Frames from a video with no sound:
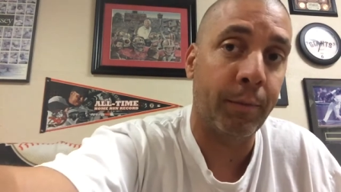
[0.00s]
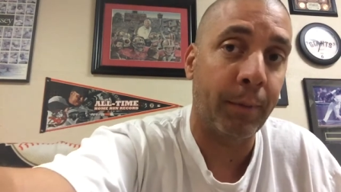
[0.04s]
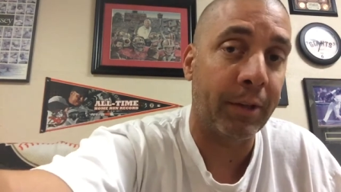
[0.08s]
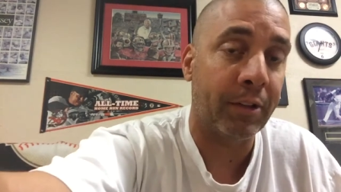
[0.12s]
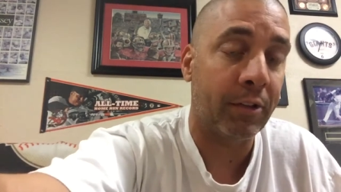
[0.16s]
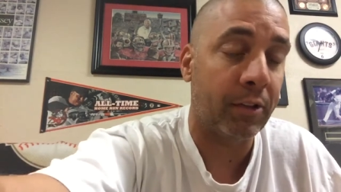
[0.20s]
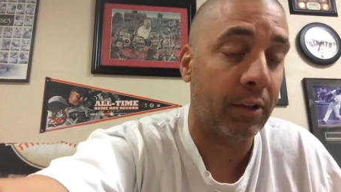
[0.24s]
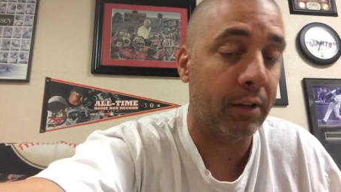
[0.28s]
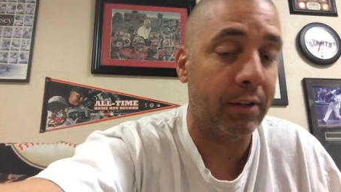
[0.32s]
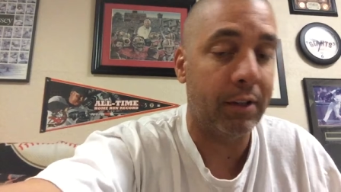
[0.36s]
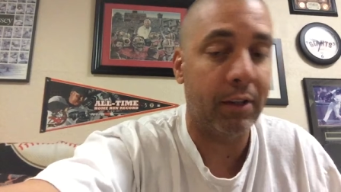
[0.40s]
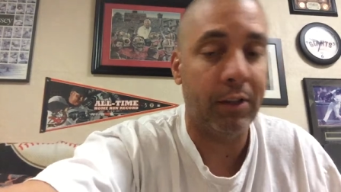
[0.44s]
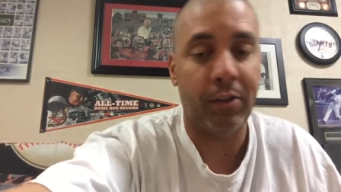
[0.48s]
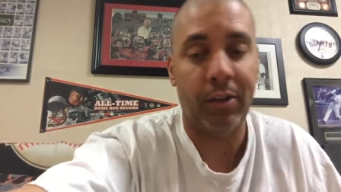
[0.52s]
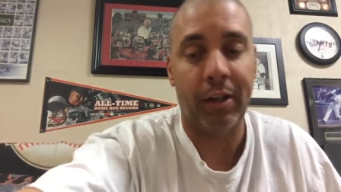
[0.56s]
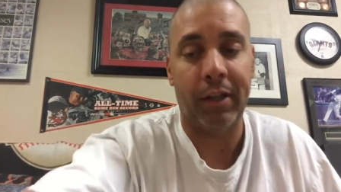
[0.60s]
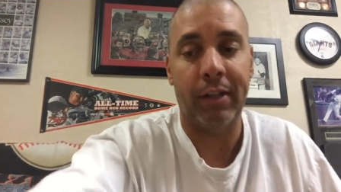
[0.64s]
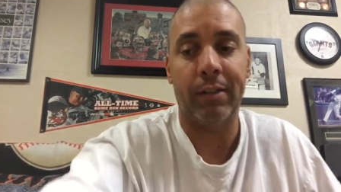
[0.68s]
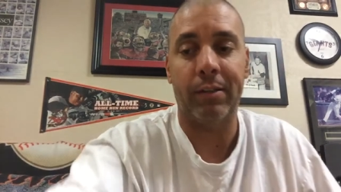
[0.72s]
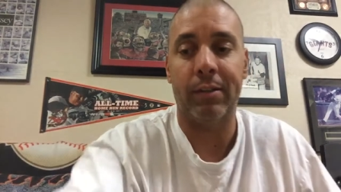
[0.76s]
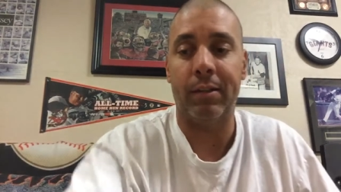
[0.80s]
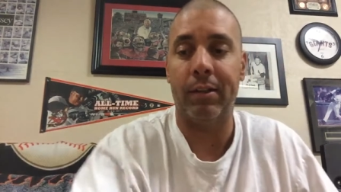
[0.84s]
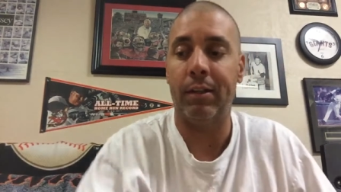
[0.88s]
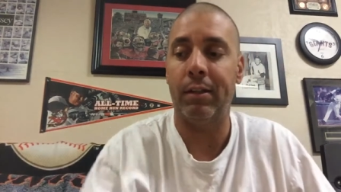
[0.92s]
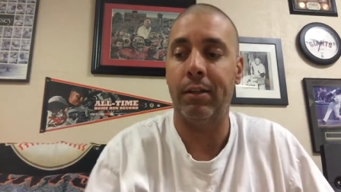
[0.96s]
My son, he's
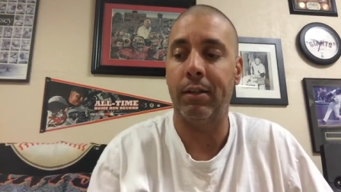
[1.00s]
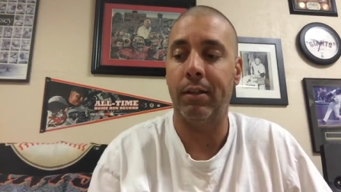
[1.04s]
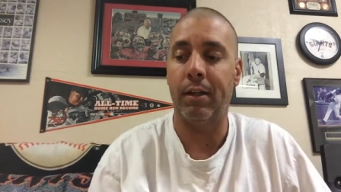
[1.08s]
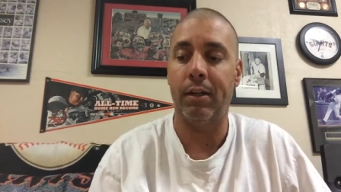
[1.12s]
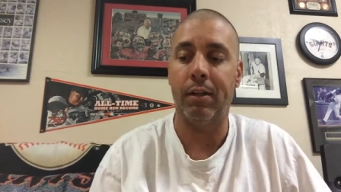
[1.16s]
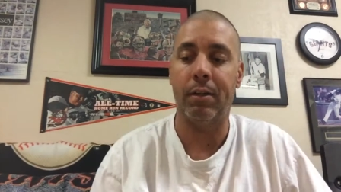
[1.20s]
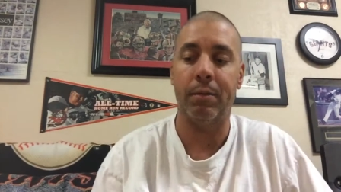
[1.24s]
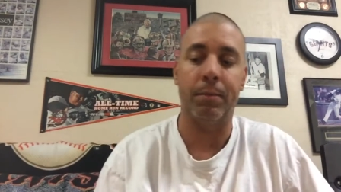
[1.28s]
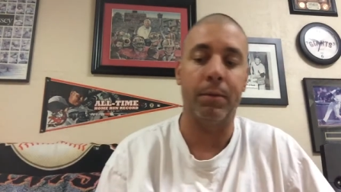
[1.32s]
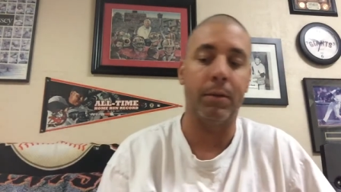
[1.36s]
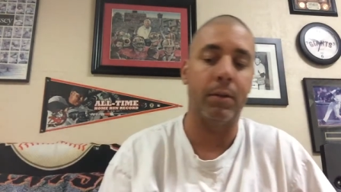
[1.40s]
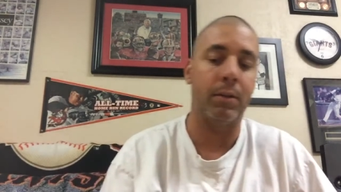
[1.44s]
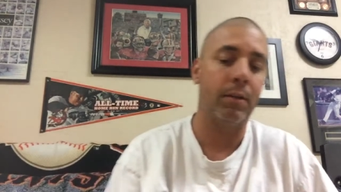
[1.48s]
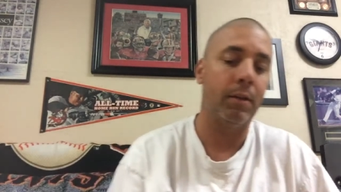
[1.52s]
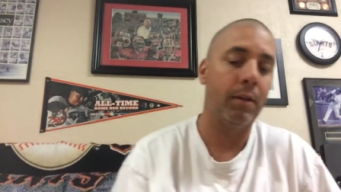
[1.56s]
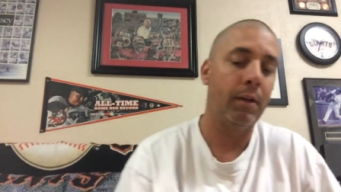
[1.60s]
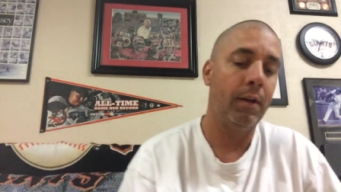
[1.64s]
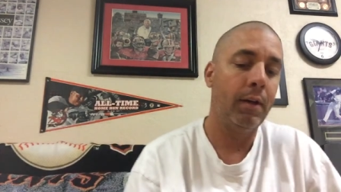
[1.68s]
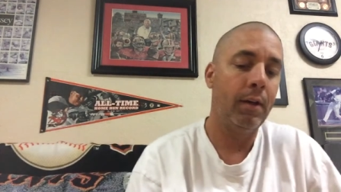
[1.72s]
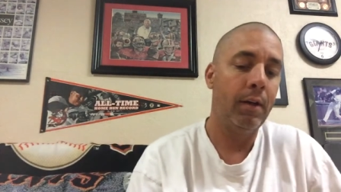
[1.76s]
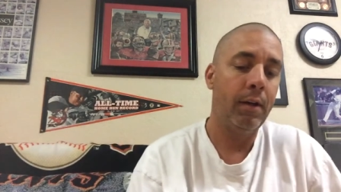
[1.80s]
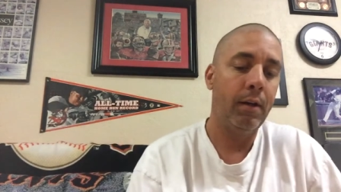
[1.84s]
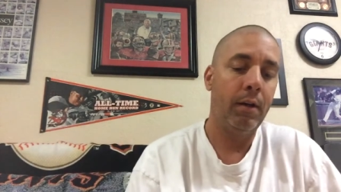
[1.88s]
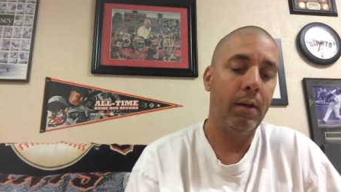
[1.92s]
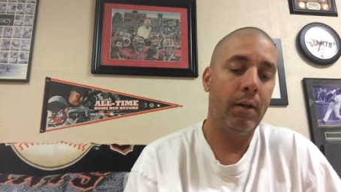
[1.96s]
18 now, but
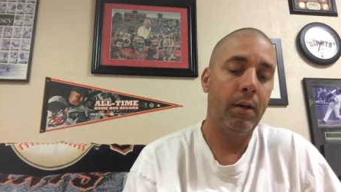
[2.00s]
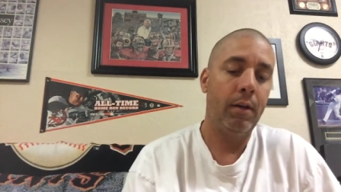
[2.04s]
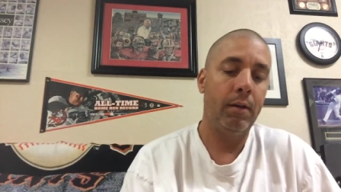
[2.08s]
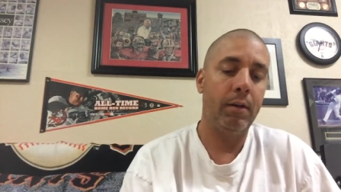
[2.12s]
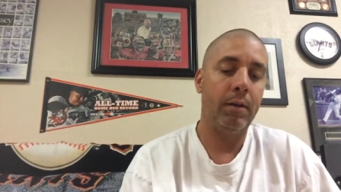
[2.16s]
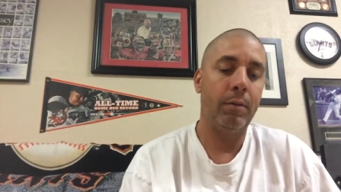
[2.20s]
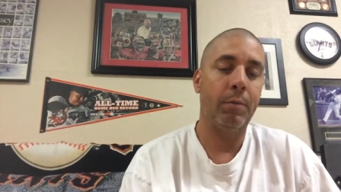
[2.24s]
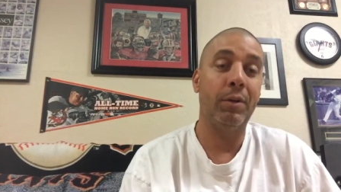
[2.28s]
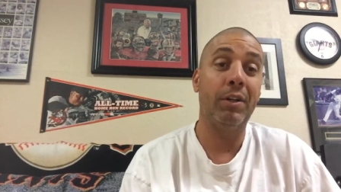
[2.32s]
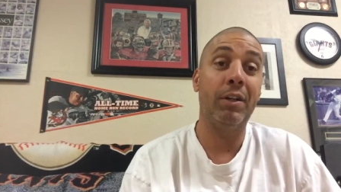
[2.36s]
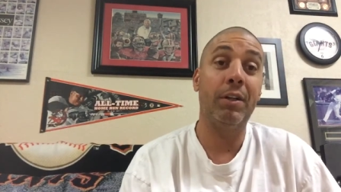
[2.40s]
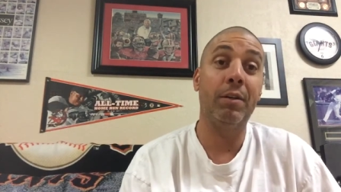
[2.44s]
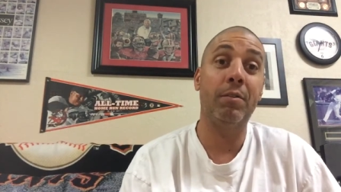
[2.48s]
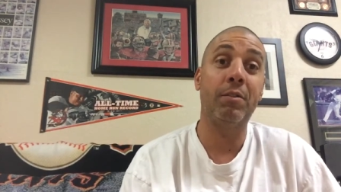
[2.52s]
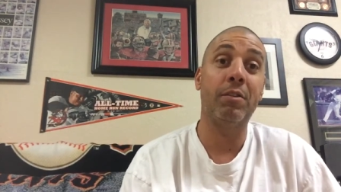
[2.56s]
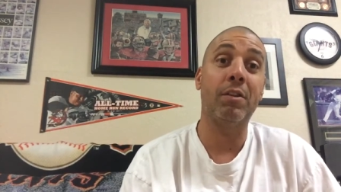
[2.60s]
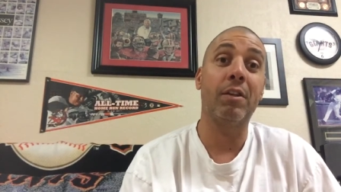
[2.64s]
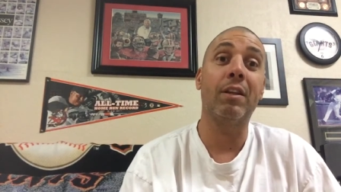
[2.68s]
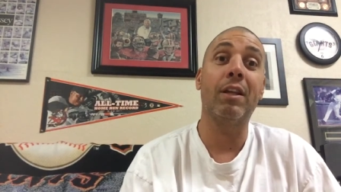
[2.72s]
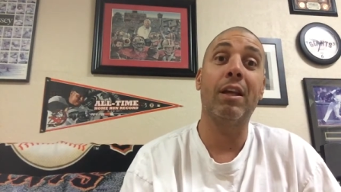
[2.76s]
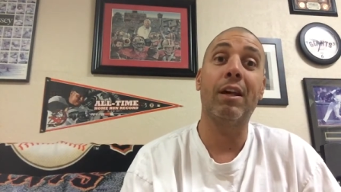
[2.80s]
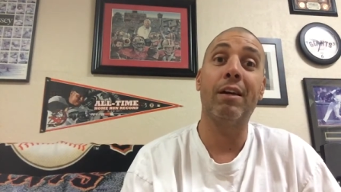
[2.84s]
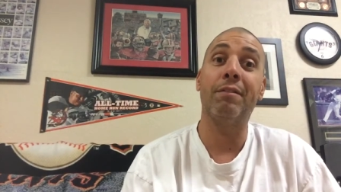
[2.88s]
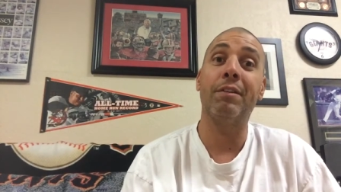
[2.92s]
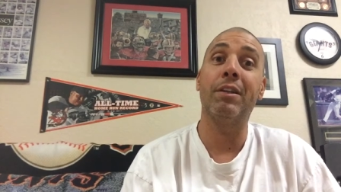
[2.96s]
when he was
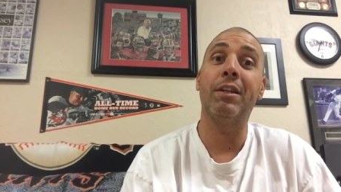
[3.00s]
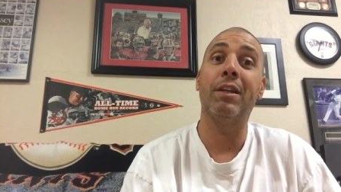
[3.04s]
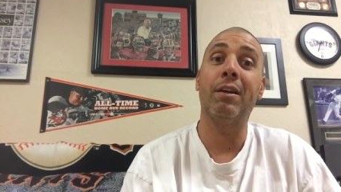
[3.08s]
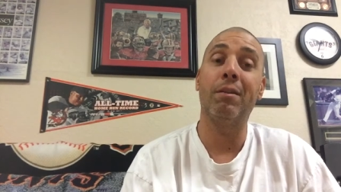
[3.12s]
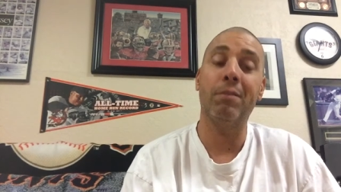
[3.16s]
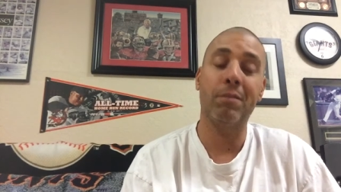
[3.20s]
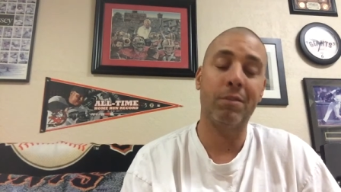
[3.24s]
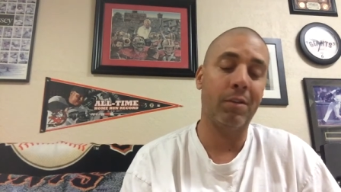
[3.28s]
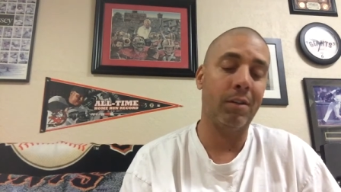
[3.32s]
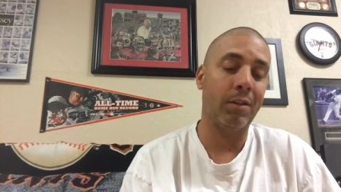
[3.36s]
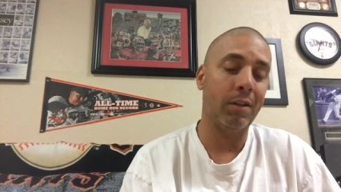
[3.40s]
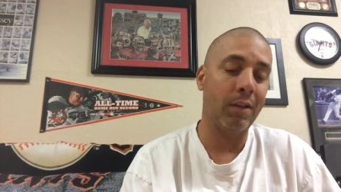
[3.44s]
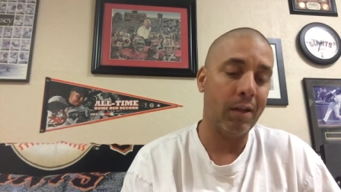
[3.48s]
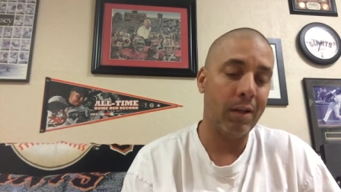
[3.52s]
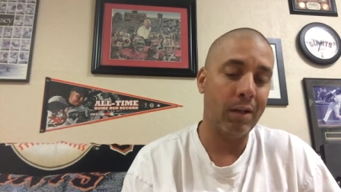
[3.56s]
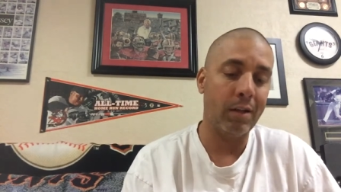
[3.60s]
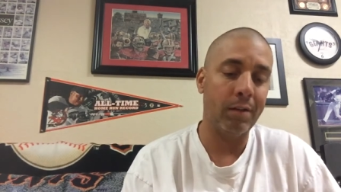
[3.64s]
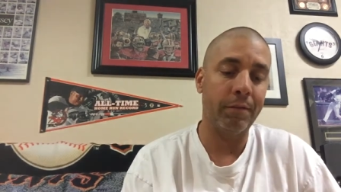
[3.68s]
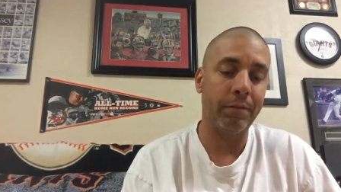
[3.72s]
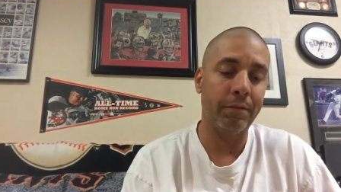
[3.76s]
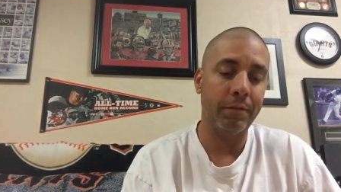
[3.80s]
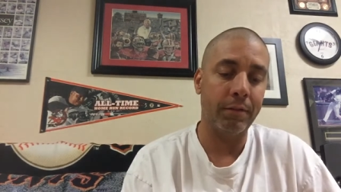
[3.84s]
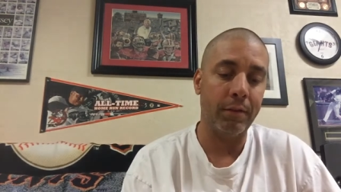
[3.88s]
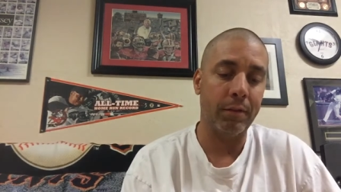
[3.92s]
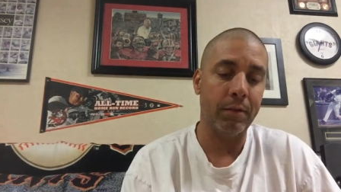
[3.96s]
11, that was a lot
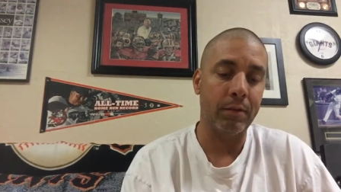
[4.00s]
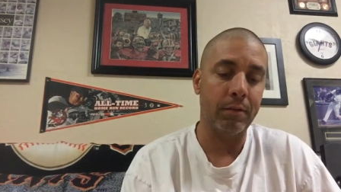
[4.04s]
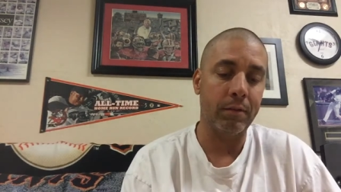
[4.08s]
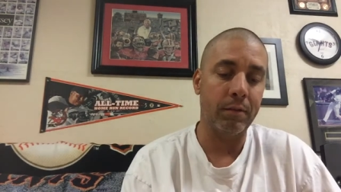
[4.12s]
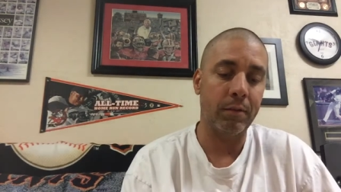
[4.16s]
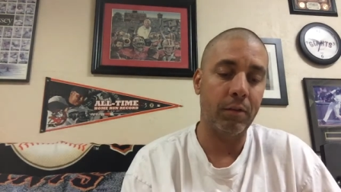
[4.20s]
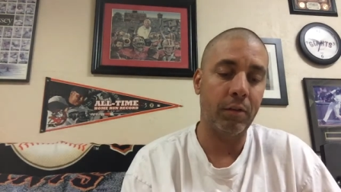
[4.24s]
of fun.